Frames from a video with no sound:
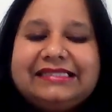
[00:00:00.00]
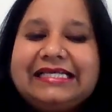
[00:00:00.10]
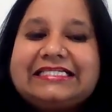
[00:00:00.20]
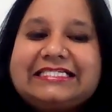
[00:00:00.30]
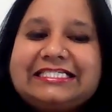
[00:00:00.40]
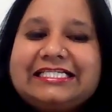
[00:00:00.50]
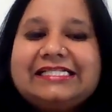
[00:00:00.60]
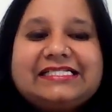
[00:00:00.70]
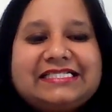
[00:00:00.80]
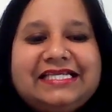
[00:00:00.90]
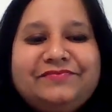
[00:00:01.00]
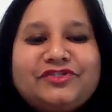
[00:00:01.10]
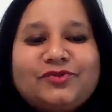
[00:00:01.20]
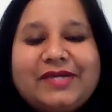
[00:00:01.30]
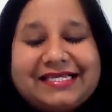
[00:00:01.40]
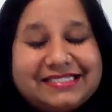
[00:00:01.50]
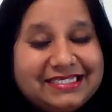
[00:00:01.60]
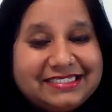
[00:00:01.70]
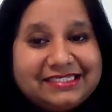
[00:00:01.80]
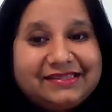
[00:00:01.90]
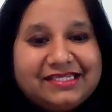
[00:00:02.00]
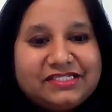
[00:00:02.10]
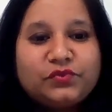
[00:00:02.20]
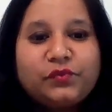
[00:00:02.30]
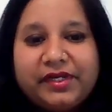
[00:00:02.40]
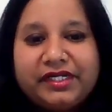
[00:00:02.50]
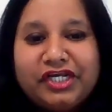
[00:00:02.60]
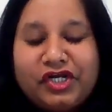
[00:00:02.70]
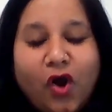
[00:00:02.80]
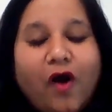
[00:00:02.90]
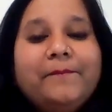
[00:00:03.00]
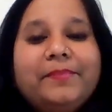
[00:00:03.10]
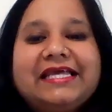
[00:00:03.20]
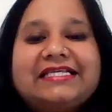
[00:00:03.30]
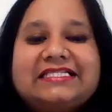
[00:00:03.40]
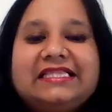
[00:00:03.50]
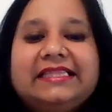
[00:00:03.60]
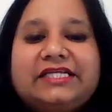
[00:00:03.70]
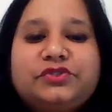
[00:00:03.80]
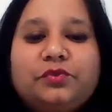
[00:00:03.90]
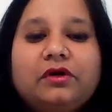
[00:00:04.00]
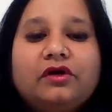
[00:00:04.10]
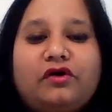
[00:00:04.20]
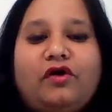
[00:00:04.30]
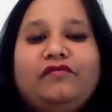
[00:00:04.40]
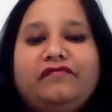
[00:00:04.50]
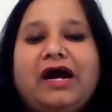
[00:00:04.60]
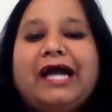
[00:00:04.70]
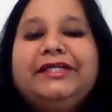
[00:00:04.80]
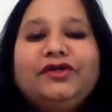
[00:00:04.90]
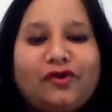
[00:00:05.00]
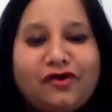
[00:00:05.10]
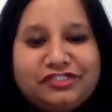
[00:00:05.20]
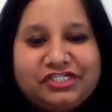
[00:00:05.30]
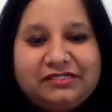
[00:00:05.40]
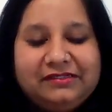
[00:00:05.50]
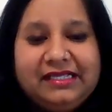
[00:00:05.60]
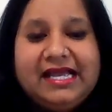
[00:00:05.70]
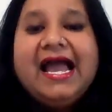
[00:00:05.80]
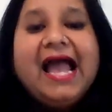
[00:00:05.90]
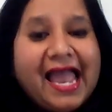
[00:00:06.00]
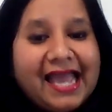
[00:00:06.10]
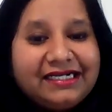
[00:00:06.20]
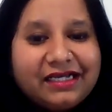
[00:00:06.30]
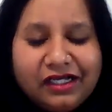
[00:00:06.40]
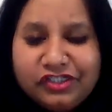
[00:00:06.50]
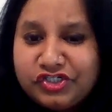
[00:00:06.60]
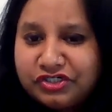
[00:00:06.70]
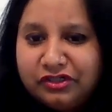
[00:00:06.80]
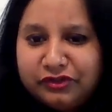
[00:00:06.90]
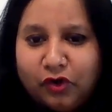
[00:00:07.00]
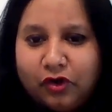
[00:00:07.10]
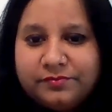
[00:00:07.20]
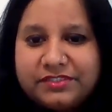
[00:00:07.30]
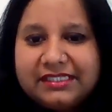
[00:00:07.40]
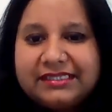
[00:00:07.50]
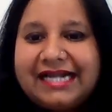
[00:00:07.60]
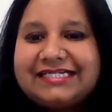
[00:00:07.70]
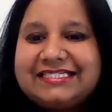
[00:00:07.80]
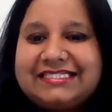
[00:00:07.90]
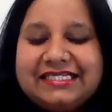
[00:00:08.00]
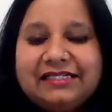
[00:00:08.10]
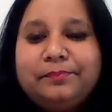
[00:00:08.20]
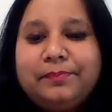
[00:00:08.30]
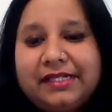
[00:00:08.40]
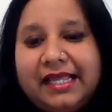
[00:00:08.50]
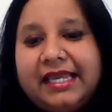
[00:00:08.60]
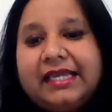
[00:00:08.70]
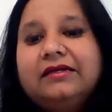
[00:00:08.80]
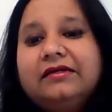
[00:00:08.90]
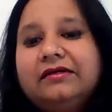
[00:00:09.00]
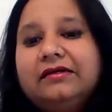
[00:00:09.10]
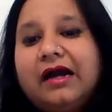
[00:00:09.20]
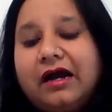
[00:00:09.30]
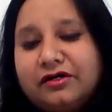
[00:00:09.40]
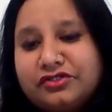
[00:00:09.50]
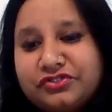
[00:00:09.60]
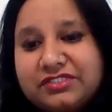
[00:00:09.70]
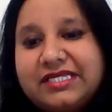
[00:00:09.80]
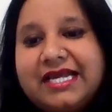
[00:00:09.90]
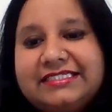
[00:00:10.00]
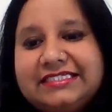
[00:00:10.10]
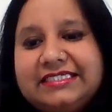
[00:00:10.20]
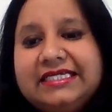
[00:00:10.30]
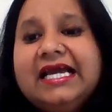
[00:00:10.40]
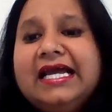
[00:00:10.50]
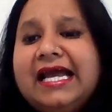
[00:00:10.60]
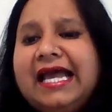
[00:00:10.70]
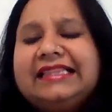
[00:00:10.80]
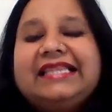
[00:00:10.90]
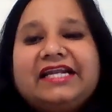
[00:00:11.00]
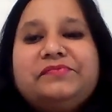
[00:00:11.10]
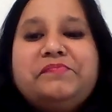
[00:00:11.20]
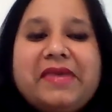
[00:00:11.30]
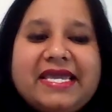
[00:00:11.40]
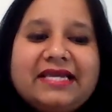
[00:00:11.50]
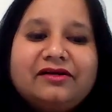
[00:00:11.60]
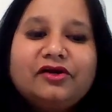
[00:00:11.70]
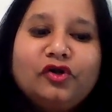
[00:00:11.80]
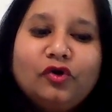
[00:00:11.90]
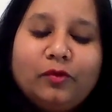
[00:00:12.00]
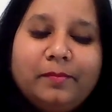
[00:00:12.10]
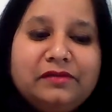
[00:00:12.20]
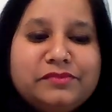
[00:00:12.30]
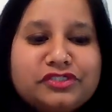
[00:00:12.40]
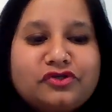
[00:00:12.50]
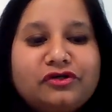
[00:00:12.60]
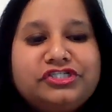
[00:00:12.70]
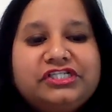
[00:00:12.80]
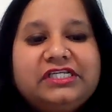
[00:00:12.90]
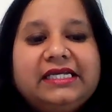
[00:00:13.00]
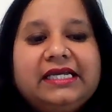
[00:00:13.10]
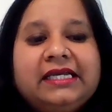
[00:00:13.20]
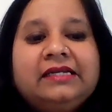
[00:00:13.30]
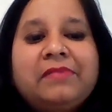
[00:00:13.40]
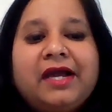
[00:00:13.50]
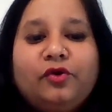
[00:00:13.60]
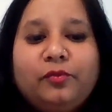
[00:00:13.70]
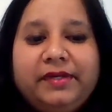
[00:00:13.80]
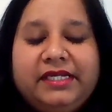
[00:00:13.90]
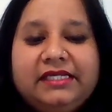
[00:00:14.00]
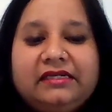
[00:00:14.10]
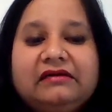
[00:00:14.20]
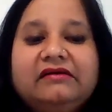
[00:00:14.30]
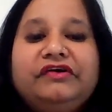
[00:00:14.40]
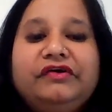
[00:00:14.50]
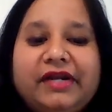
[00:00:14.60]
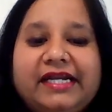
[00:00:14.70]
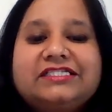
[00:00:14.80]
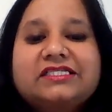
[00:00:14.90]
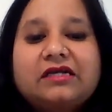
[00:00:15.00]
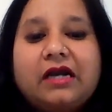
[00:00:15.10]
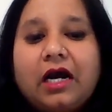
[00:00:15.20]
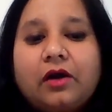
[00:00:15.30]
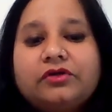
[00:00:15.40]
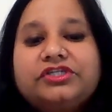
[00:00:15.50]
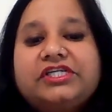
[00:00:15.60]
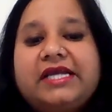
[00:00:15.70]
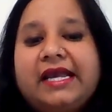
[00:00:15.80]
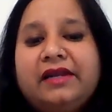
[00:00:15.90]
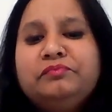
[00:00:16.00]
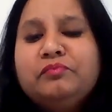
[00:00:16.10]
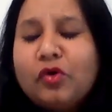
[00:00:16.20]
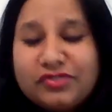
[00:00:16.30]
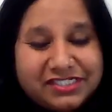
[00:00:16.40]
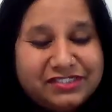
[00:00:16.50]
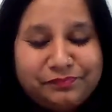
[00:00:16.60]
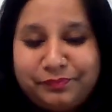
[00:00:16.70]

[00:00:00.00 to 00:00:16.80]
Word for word: there still seems to exist this very complex network of ideological and cultural norms that still plague our society and that make global misogyny, in my opinion, a great scourge and most